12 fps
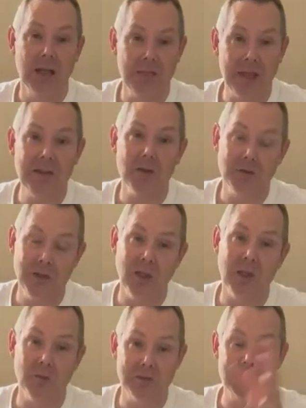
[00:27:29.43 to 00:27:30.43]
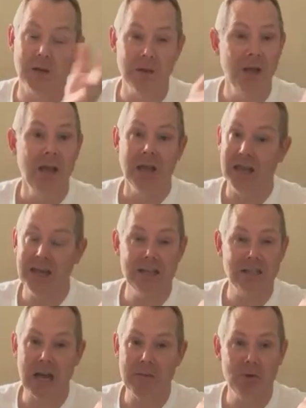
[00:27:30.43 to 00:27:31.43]
Then you're dealing with
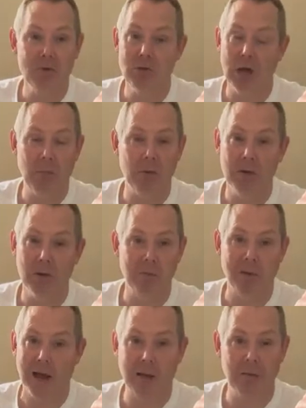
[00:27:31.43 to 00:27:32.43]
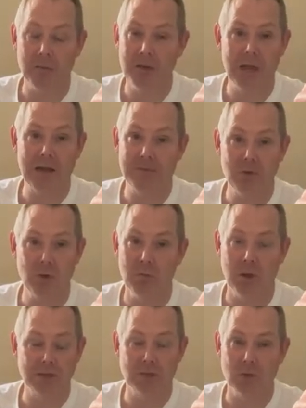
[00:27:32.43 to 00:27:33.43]
anytime you double your problem, you have 2
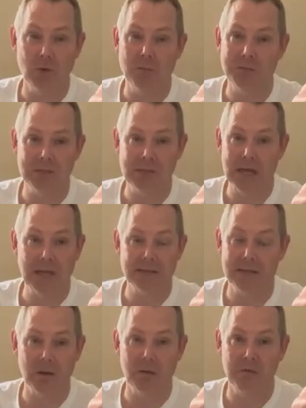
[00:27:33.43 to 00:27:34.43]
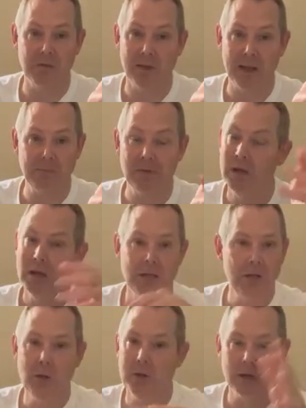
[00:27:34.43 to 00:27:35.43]
muscle groups and tendons that are inflamed,
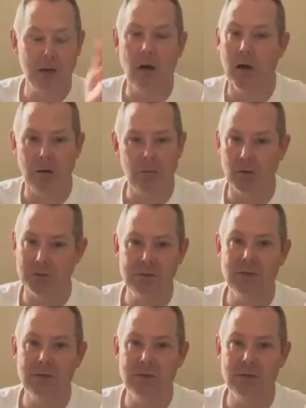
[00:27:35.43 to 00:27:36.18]
you can almost